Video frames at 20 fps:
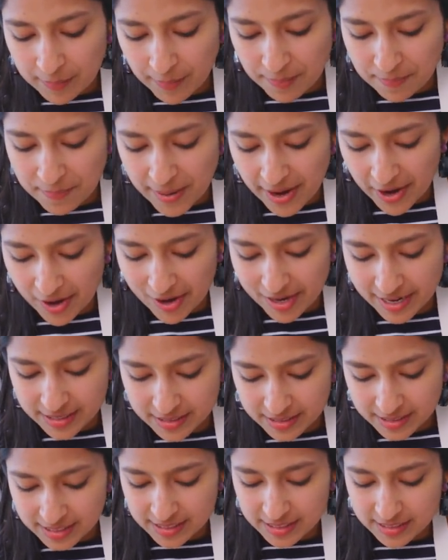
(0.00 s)
my
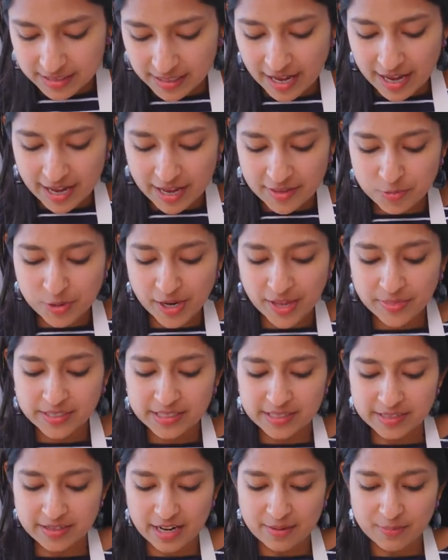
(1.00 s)
parents, uh, we had
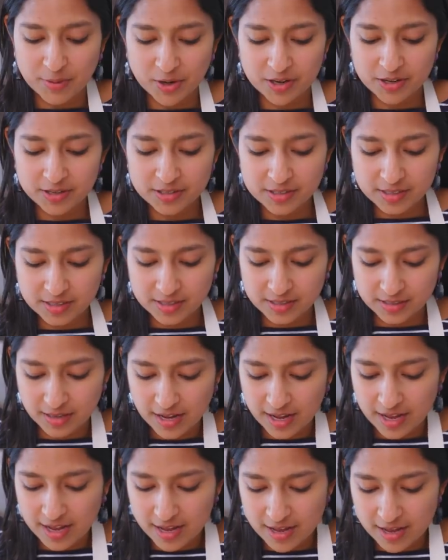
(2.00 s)
these neighbors
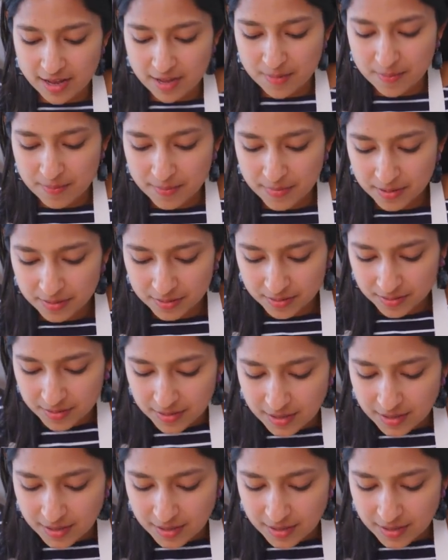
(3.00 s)
um,